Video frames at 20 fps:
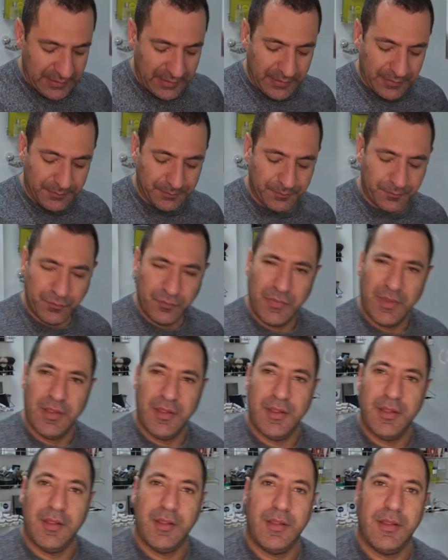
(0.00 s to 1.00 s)
um,
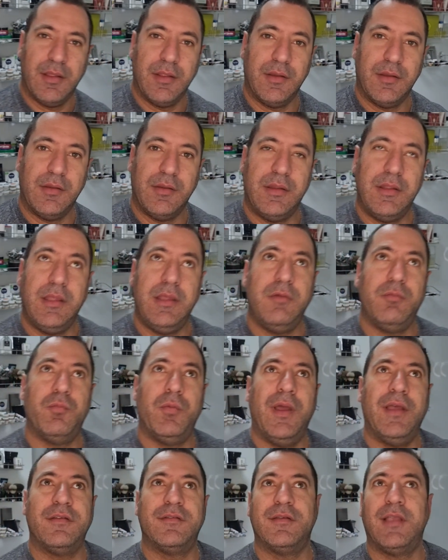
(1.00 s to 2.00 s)
the
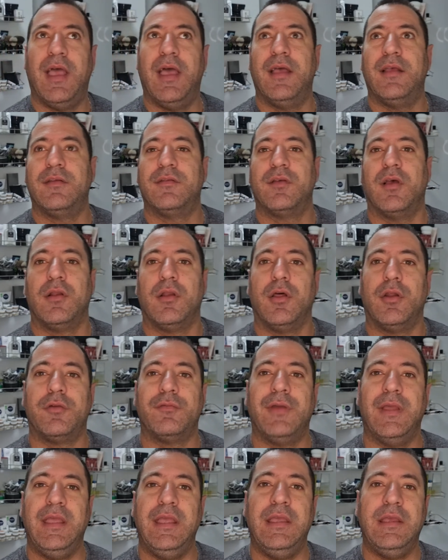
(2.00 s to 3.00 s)
West has a lot
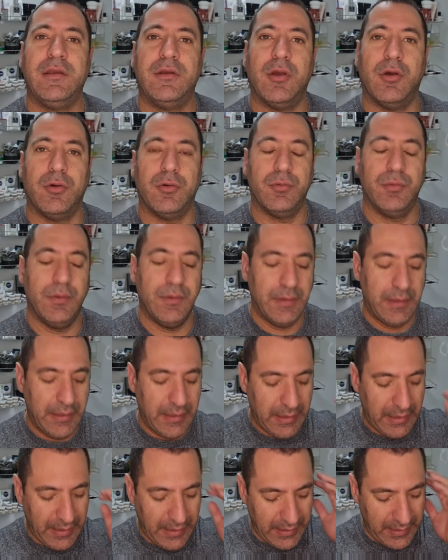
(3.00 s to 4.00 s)
of ego
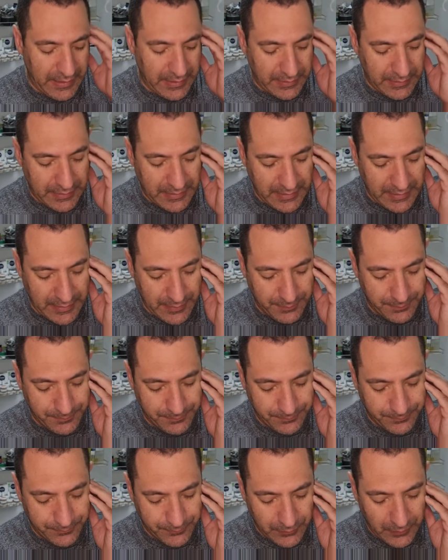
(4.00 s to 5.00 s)
and
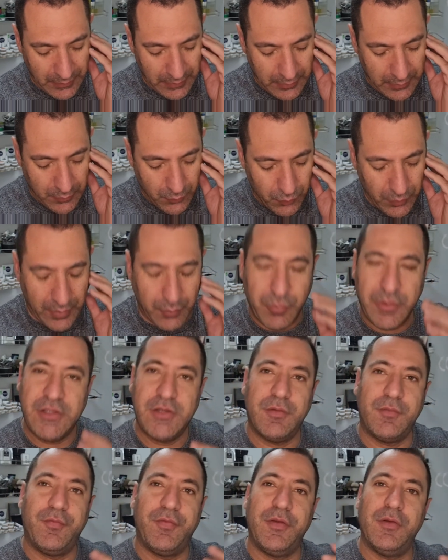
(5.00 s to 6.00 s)
um, where we
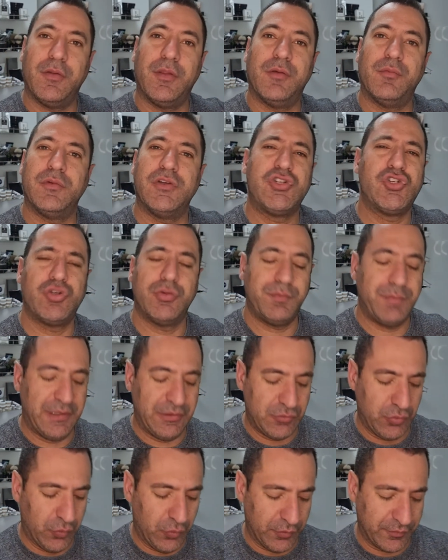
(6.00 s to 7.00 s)
feel that we should be
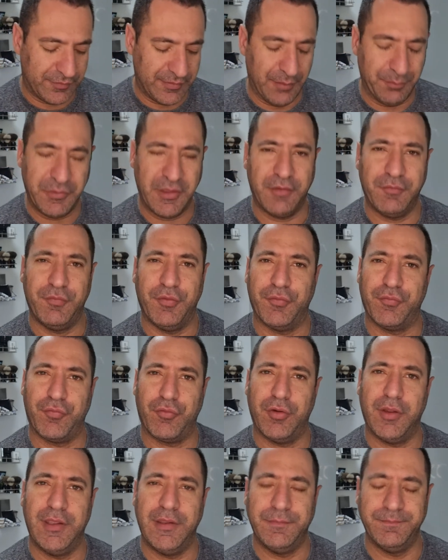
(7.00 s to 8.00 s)
taught something for
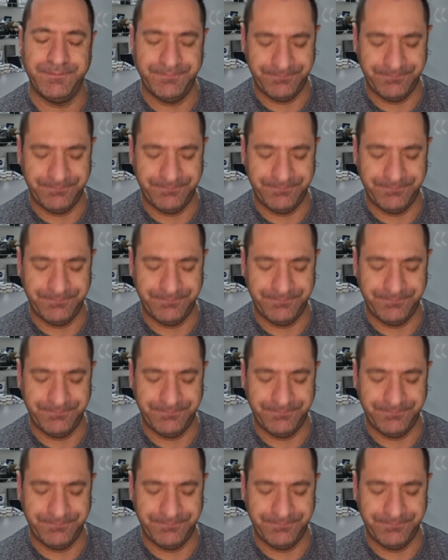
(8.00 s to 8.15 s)
free,